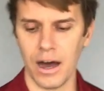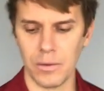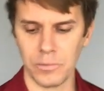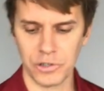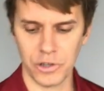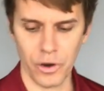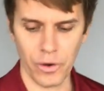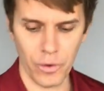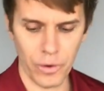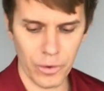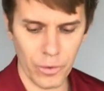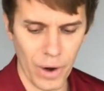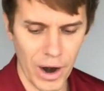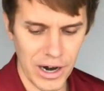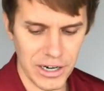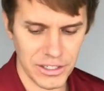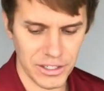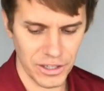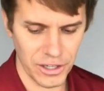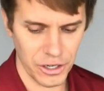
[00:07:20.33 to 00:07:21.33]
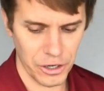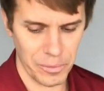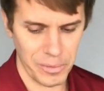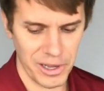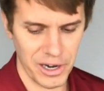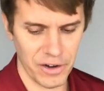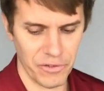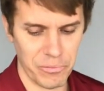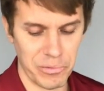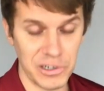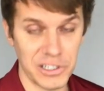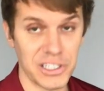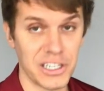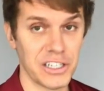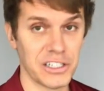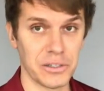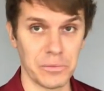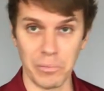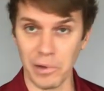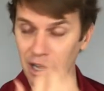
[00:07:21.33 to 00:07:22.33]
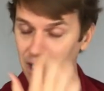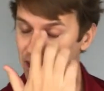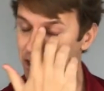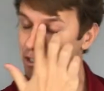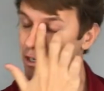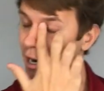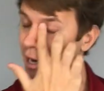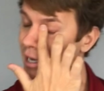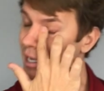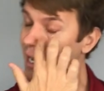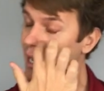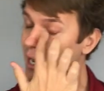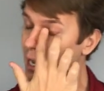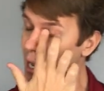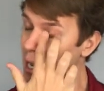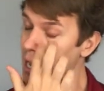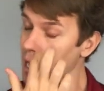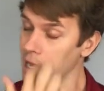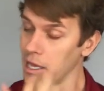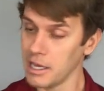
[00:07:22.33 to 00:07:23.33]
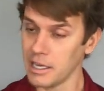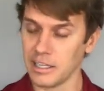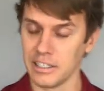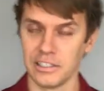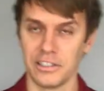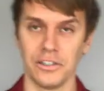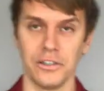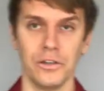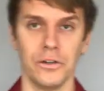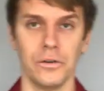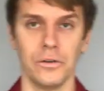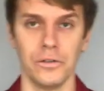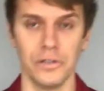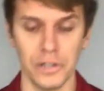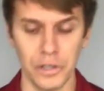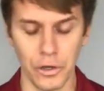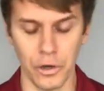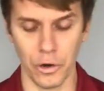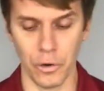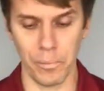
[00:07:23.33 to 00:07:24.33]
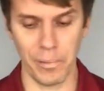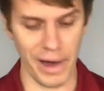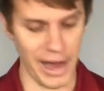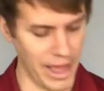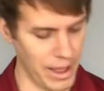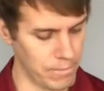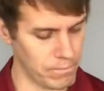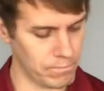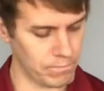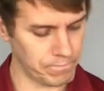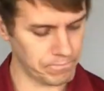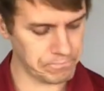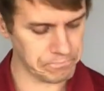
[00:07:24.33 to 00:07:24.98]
So it requires a little bit of precision ball striking to do, but